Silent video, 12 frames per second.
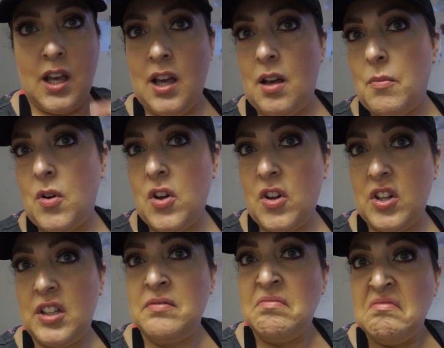I'm
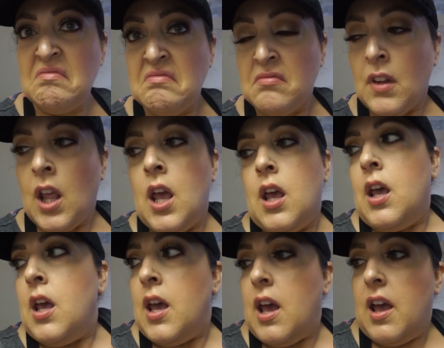all...
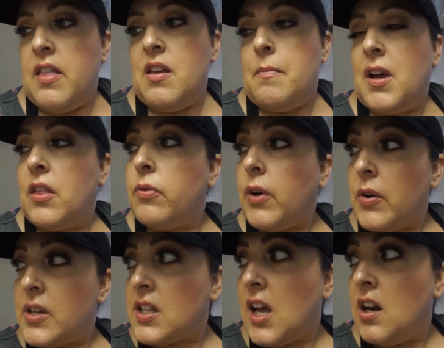And then my
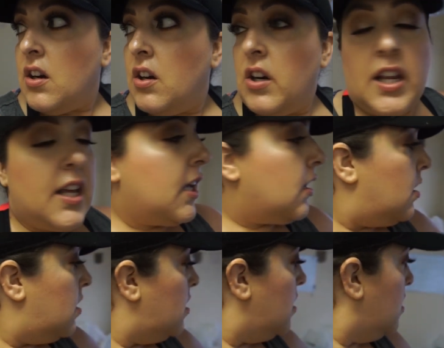throat is kind of hurting.
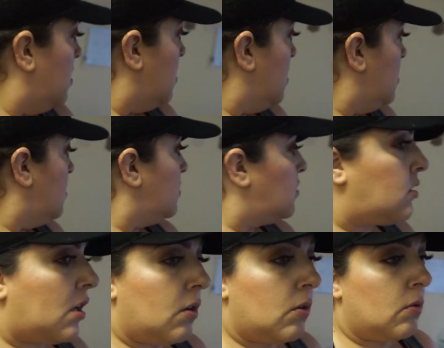
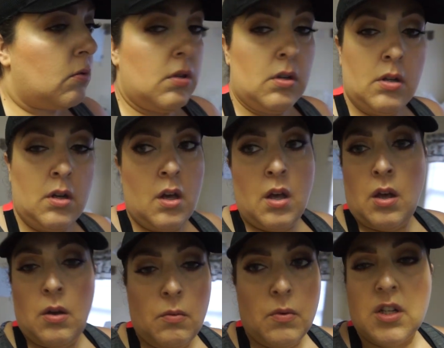So,
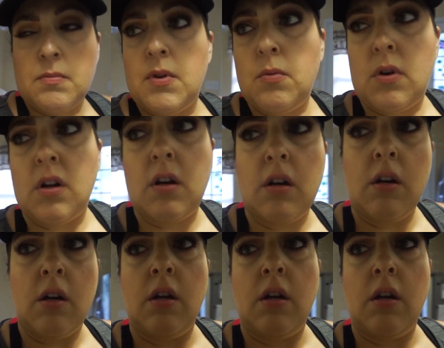where's my water?